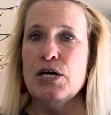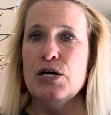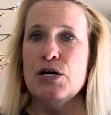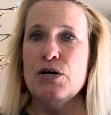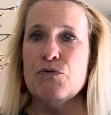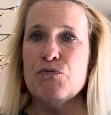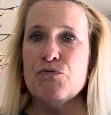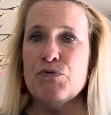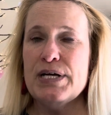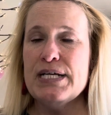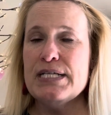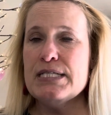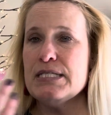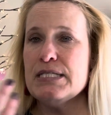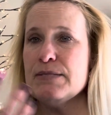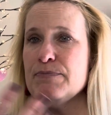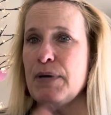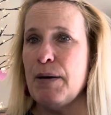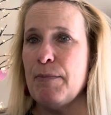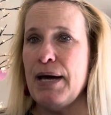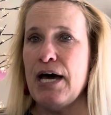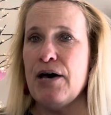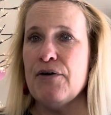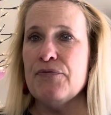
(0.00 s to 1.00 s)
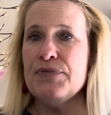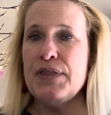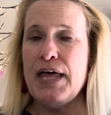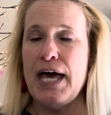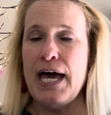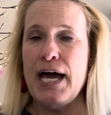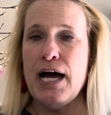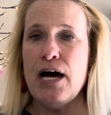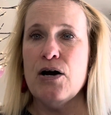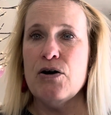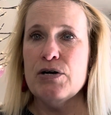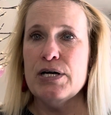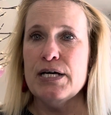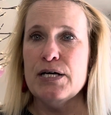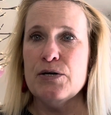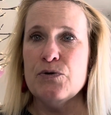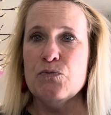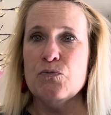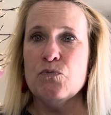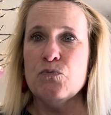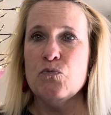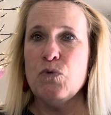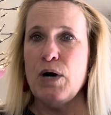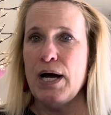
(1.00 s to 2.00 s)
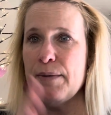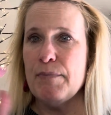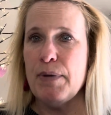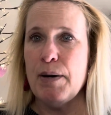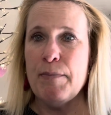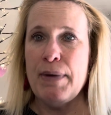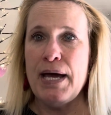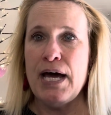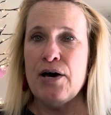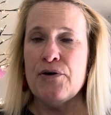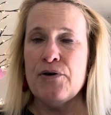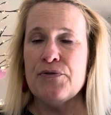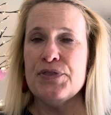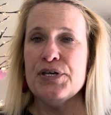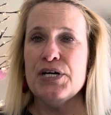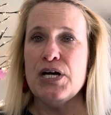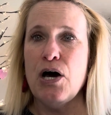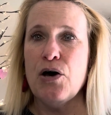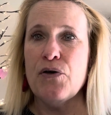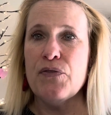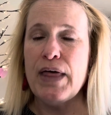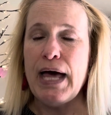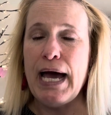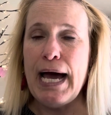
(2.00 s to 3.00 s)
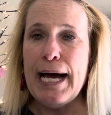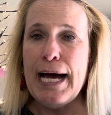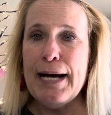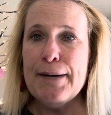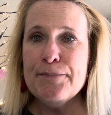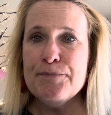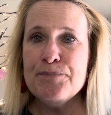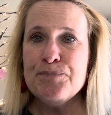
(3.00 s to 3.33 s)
rinse my mouth out and wipe my mouth and all that.